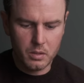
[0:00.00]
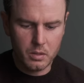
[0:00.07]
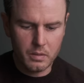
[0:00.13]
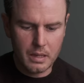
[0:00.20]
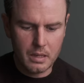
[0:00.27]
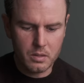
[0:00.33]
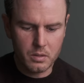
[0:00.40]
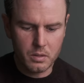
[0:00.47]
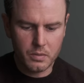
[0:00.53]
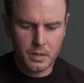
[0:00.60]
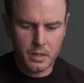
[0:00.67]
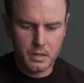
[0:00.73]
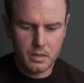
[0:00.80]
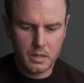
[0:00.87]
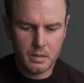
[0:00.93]
all that sort of
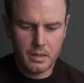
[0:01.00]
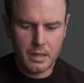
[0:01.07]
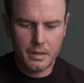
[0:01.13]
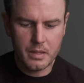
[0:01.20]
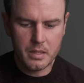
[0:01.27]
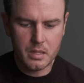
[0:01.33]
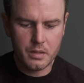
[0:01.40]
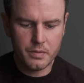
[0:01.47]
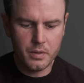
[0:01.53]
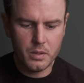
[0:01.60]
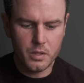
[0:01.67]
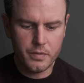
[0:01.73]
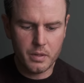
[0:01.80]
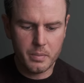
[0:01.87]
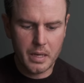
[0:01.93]
thing. So yeah, this is the
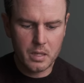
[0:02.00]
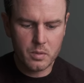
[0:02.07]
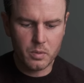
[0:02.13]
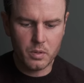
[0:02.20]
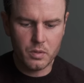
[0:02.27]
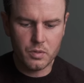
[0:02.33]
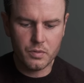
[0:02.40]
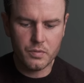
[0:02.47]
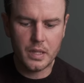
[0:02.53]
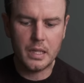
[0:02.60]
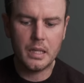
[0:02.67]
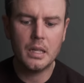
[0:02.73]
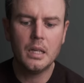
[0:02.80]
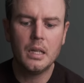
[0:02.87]
Fujifilm X100V.